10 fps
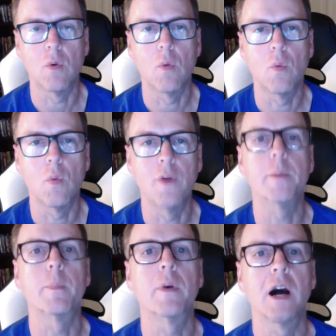what the
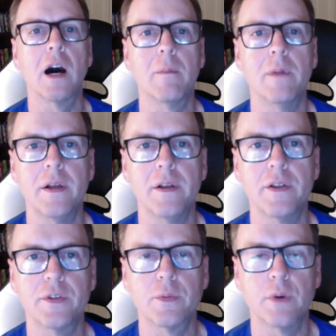problem
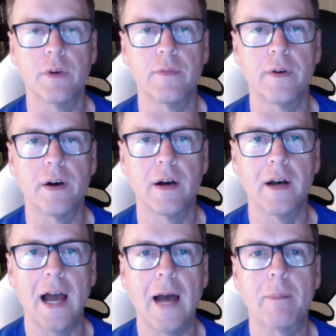is with
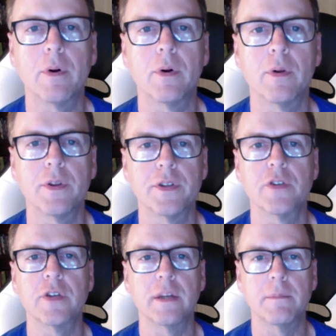Apple
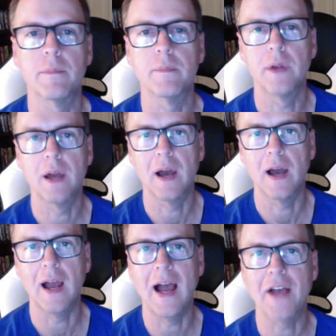essentially
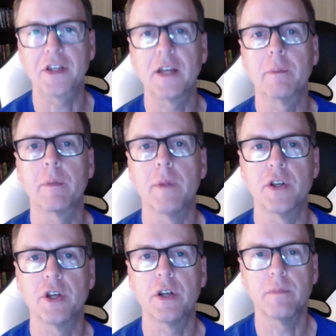asking
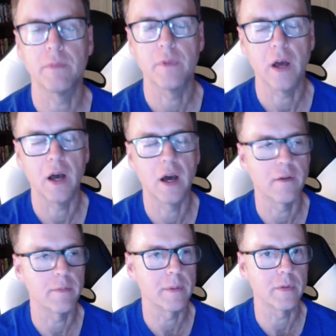permission
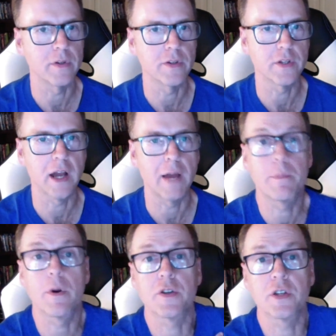to be able to use it. I'm
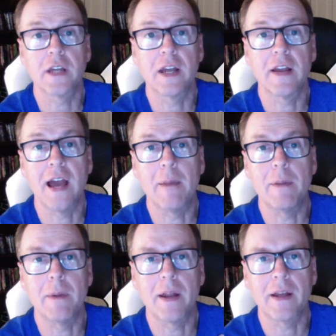personally kind of happy
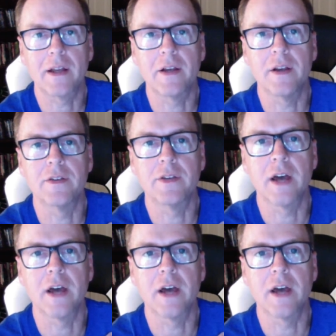about it because